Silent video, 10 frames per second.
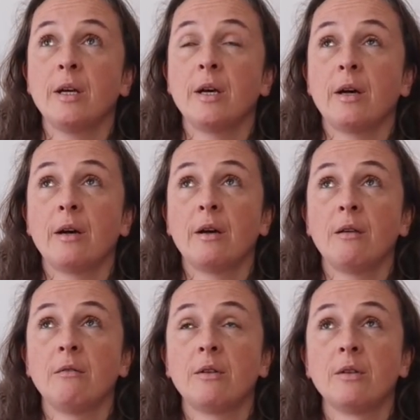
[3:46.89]

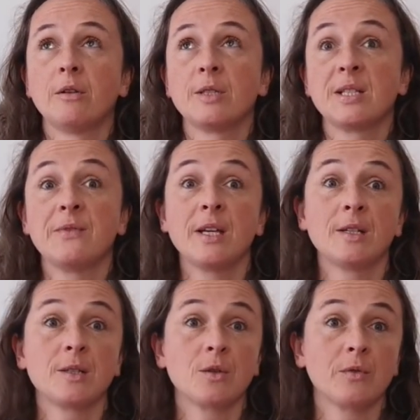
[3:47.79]
the
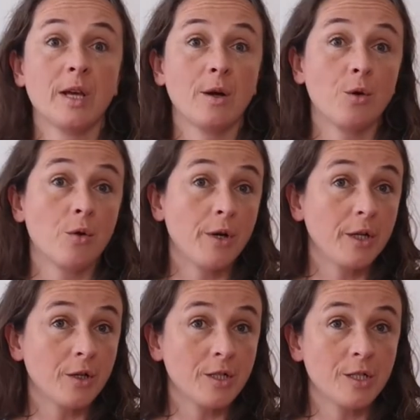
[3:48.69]
severeness of that chronic
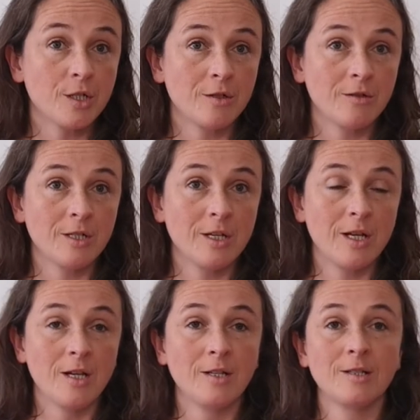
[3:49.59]
condition
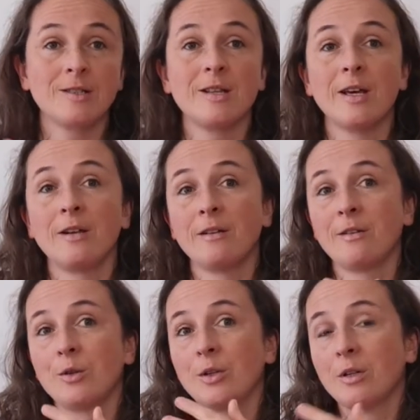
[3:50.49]
is then